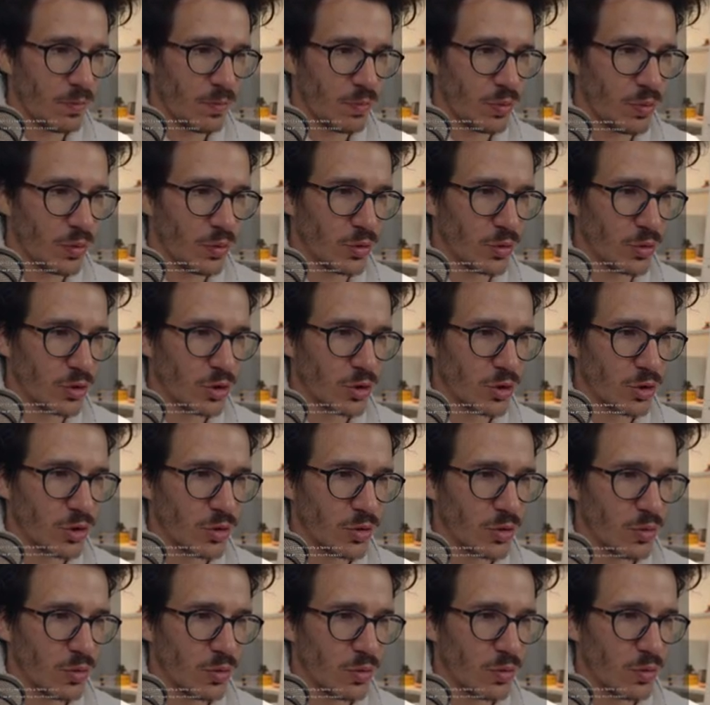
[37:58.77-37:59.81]
push
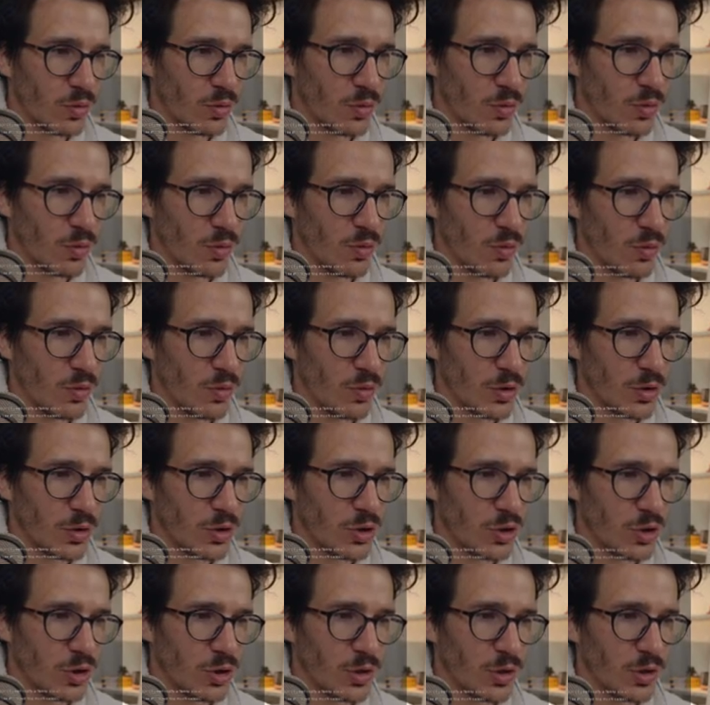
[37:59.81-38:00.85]

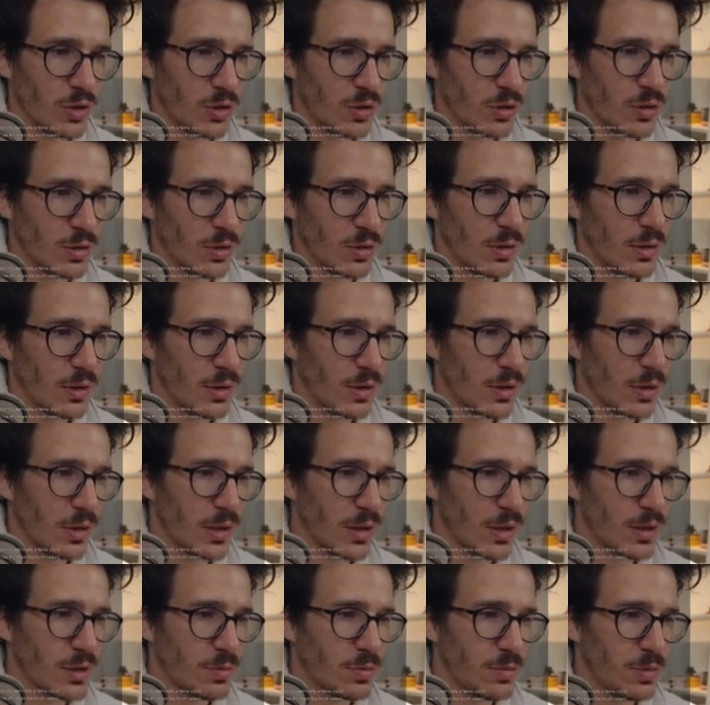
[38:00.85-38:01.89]
origin
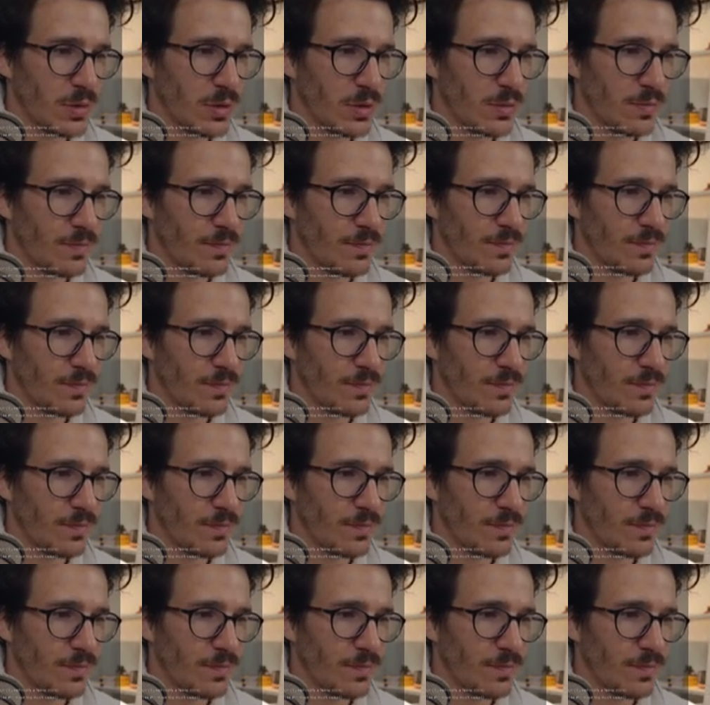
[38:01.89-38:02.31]
Gatsby